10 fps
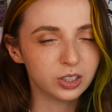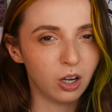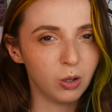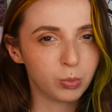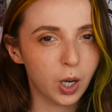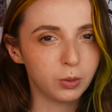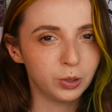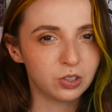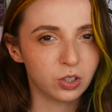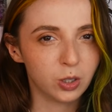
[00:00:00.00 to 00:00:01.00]
in all,
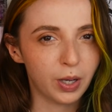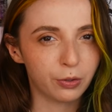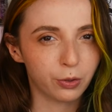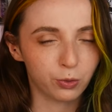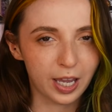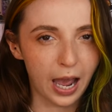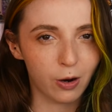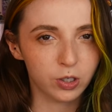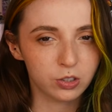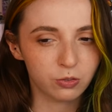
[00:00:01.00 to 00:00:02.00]
probably took about 3
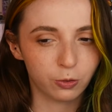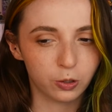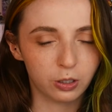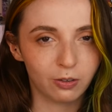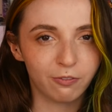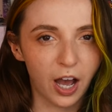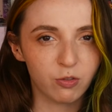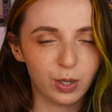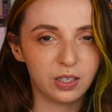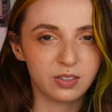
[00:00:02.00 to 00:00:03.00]
hours for
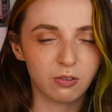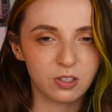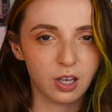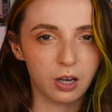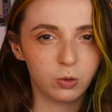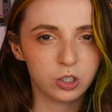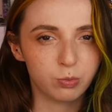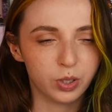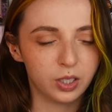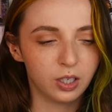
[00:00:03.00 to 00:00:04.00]
5 minutes of
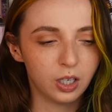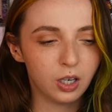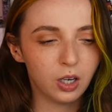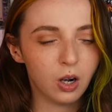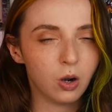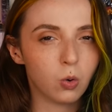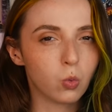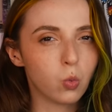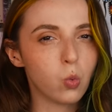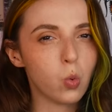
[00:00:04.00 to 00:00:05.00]
sandwich, but
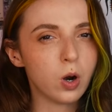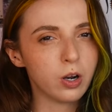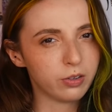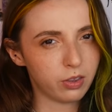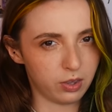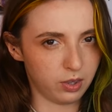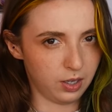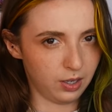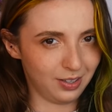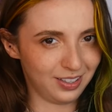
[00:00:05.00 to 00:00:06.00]
worth
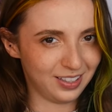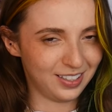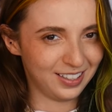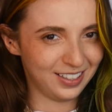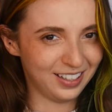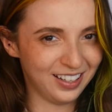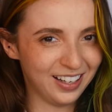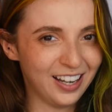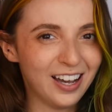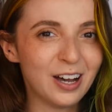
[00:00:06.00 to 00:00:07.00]
it.
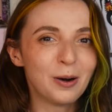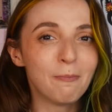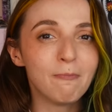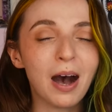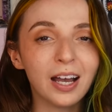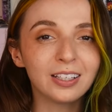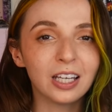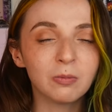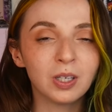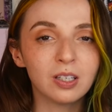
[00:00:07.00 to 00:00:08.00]
My
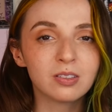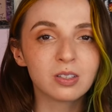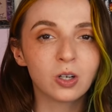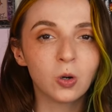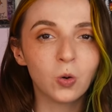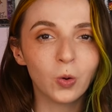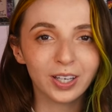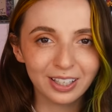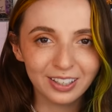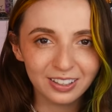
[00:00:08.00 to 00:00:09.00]
name is
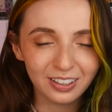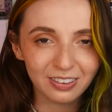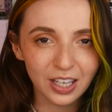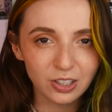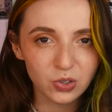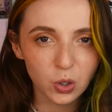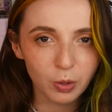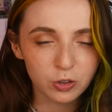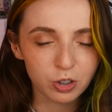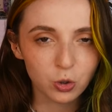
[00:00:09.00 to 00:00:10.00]
Quicken. Thank you so
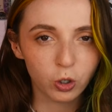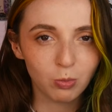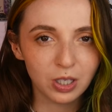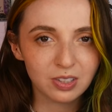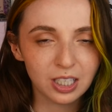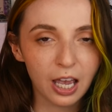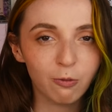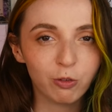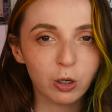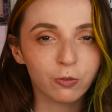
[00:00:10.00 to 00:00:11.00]
much for joining me
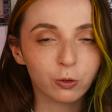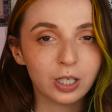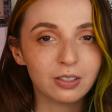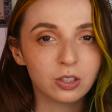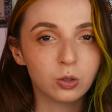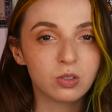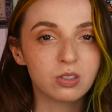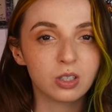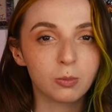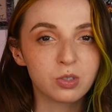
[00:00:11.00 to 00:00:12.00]
today. Feel free to
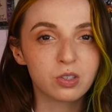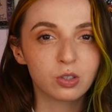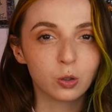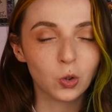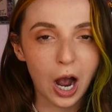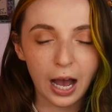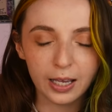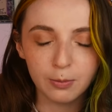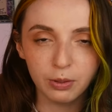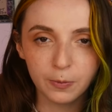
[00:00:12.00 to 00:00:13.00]

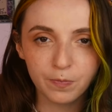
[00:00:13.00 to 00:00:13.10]
subscribe.